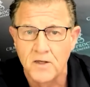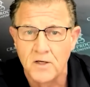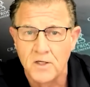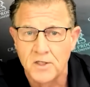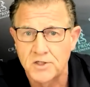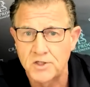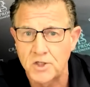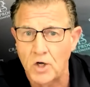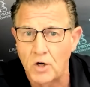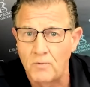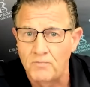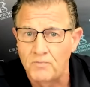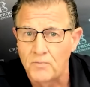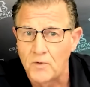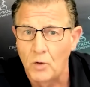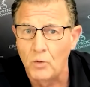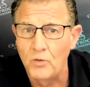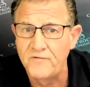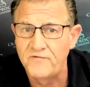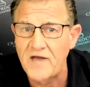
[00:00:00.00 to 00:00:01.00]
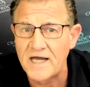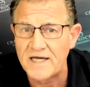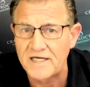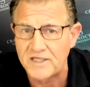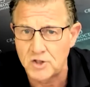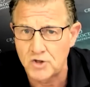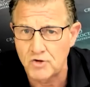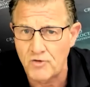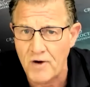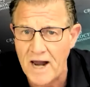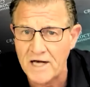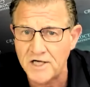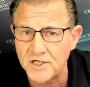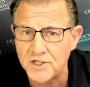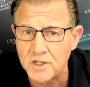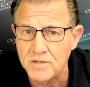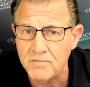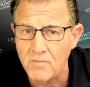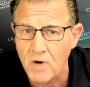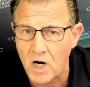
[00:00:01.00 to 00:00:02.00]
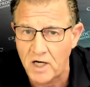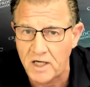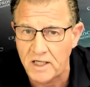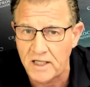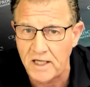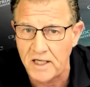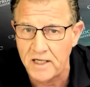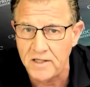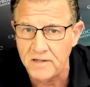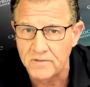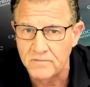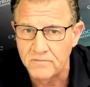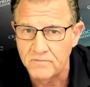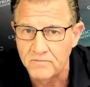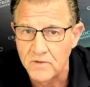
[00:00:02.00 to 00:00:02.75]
So we've got attraction marketing.